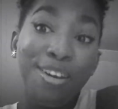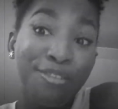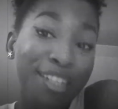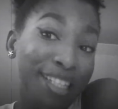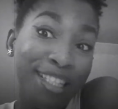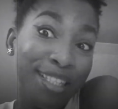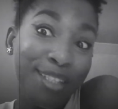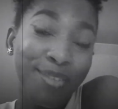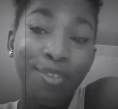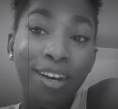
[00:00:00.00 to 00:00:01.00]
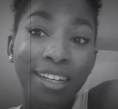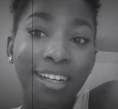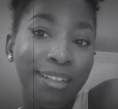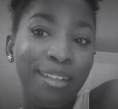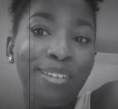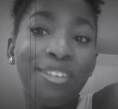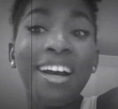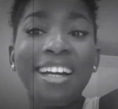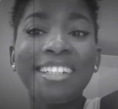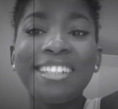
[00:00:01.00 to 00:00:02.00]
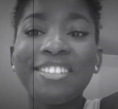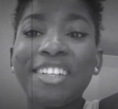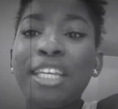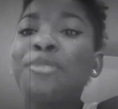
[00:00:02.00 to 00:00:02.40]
Reasons why I love Hungary.